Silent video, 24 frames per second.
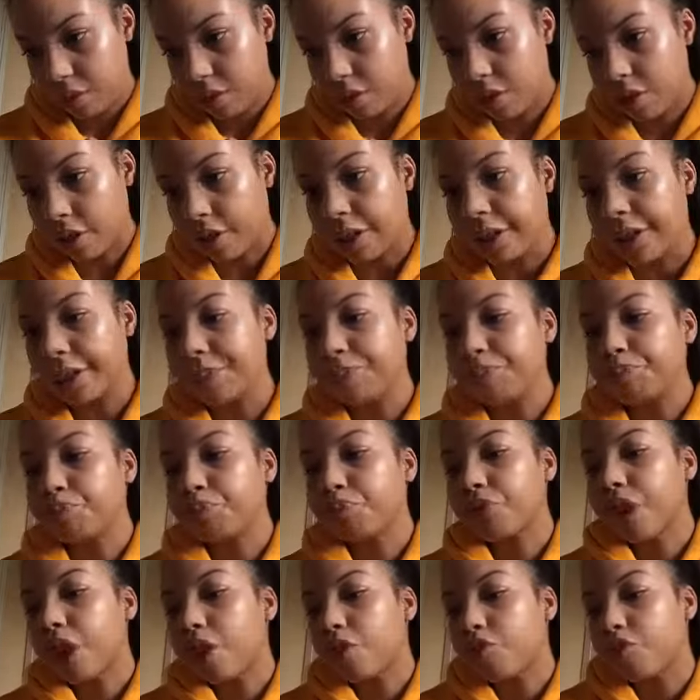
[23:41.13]
Sorry,
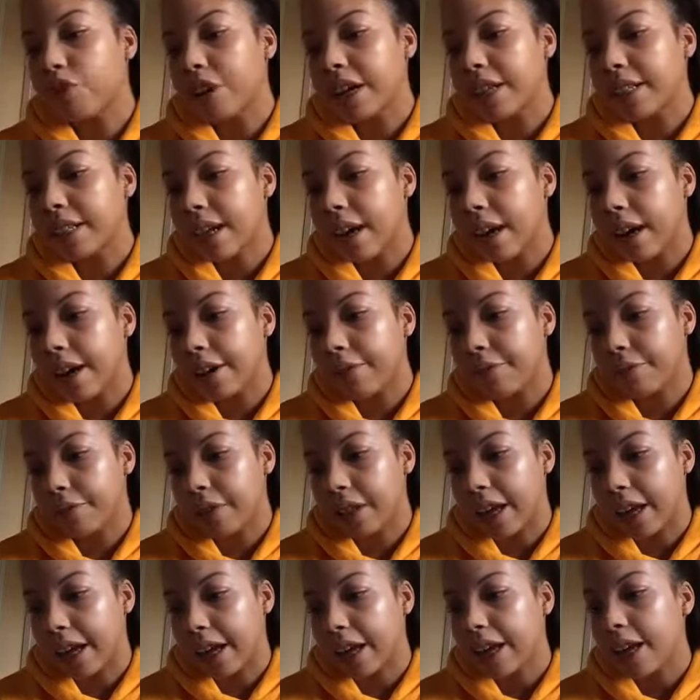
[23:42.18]
red eye
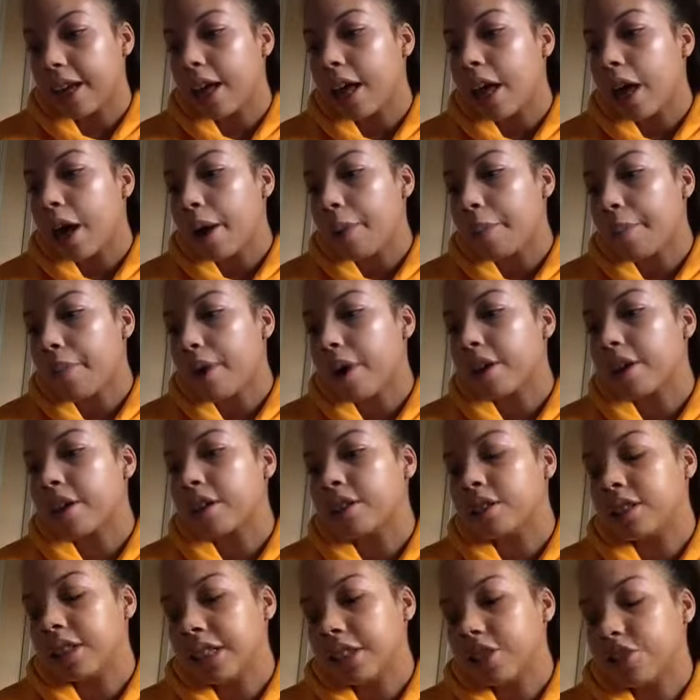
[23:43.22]
flight
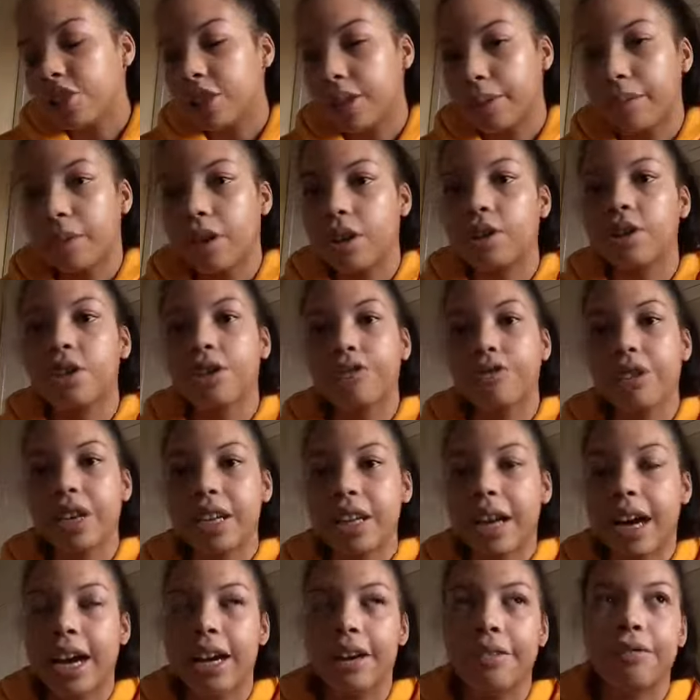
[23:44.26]
burgundy shimmer. So
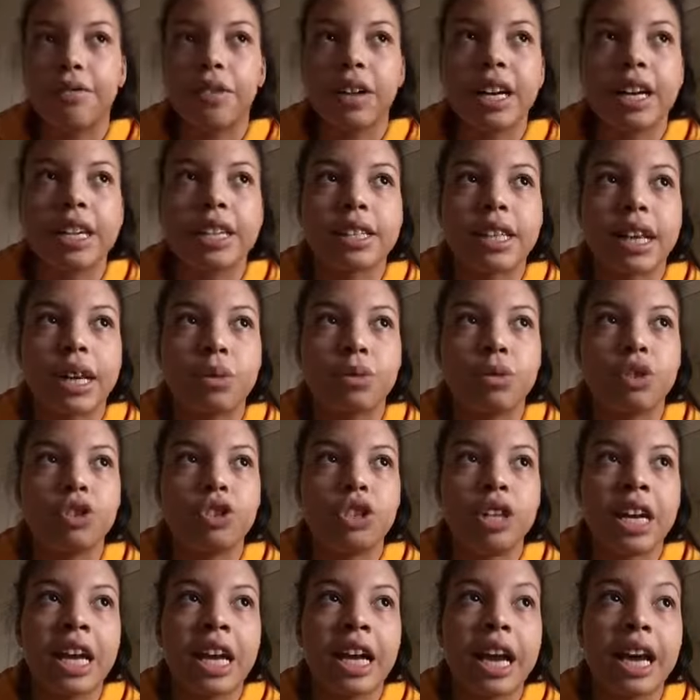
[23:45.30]
red eye flight is like when
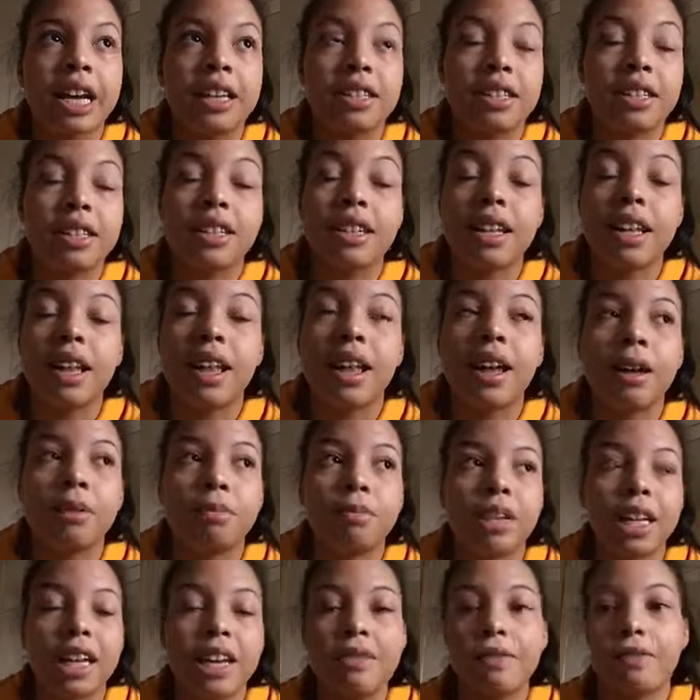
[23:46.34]
she has
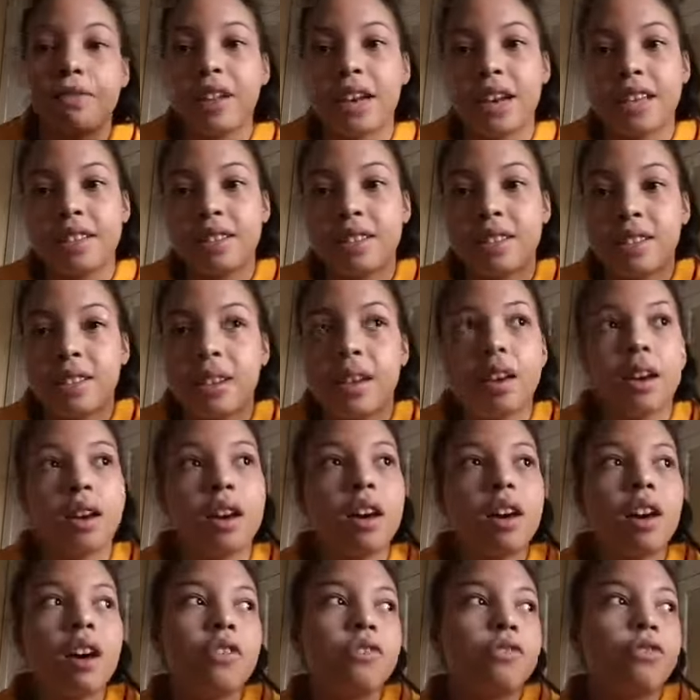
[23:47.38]
um, late flights to
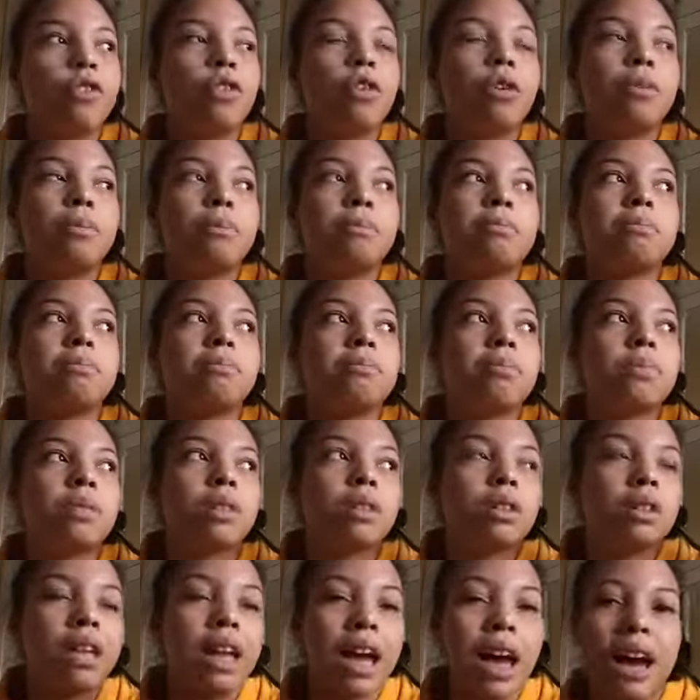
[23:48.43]
from
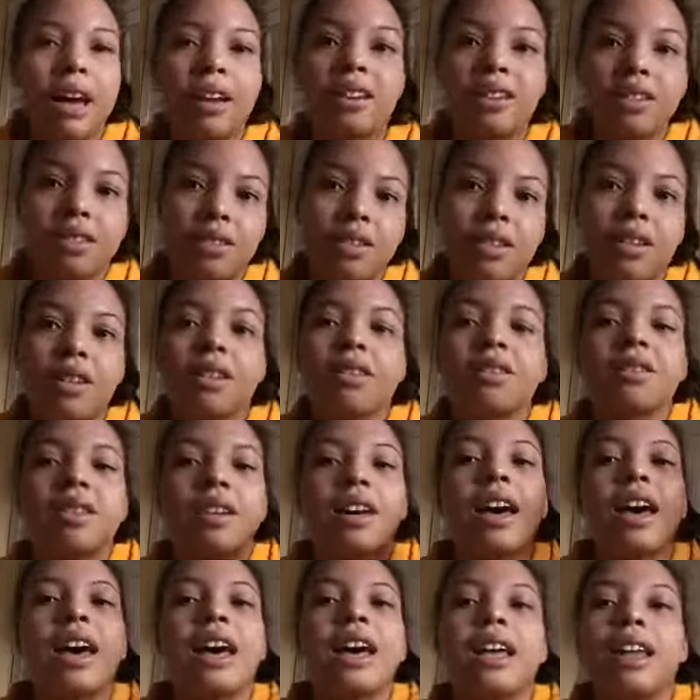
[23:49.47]
Canada
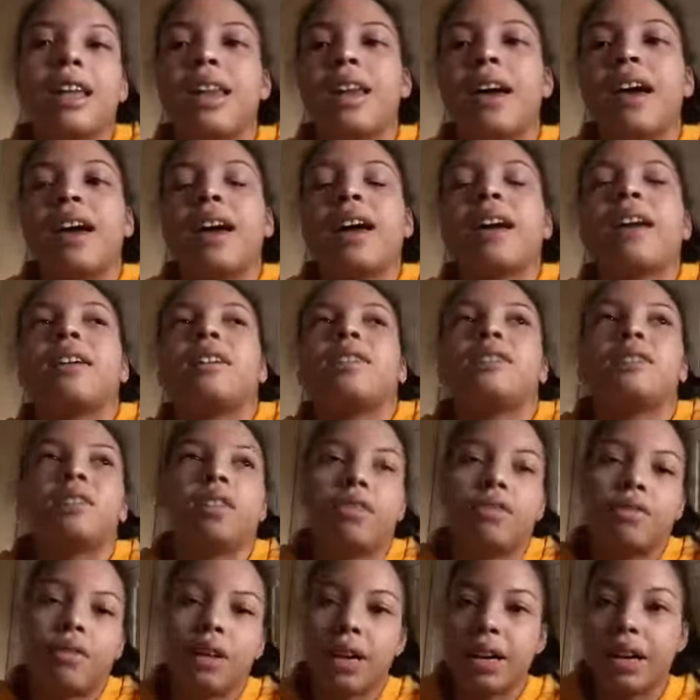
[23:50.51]
to LA and
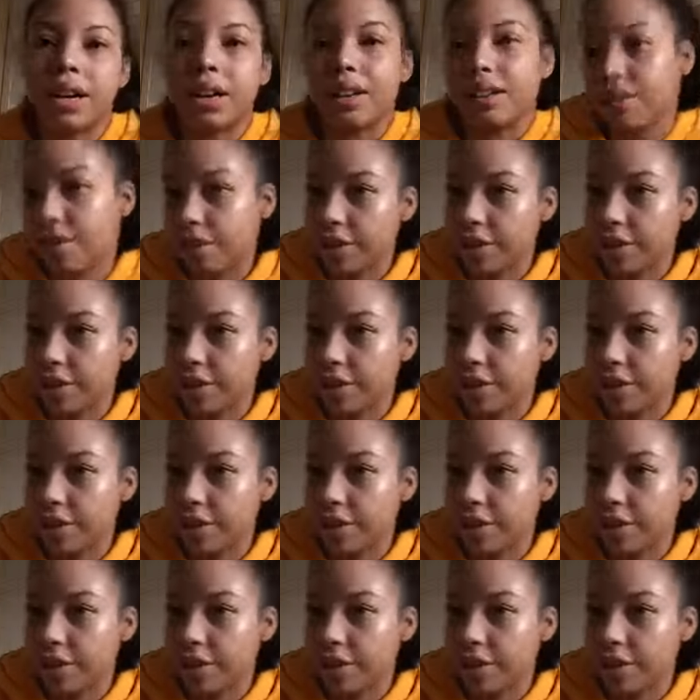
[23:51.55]
stuff like that.